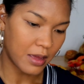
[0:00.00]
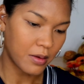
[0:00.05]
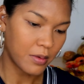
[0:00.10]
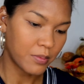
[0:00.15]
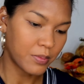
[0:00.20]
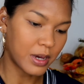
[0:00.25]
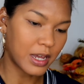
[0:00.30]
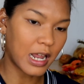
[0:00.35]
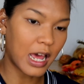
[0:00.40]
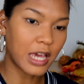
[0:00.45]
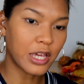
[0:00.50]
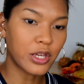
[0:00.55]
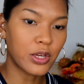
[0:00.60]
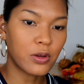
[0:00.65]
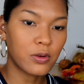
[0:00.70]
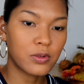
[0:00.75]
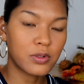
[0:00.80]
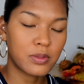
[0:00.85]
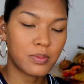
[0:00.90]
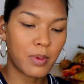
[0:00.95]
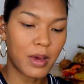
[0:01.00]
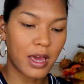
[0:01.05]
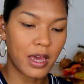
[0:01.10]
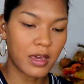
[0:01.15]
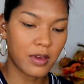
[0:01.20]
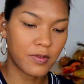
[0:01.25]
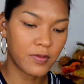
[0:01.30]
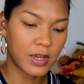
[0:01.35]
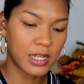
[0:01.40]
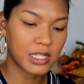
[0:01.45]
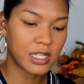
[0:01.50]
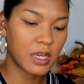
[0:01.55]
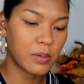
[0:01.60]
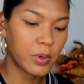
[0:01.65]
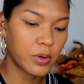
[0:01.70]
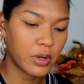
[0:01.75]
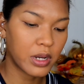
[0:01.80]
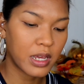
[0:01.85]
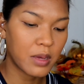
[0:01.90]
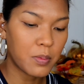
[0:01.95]
But I use my Fenty
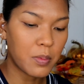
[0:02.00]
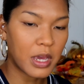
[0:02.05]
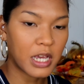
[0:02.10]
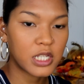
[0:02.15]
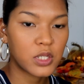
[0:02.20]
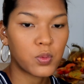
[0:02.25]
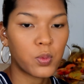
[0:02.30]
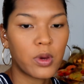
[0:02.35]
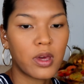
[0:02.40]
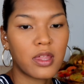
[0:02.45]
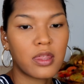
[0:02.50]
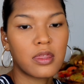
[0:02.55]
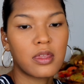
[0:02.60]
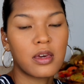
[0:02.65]
Beauty mixed with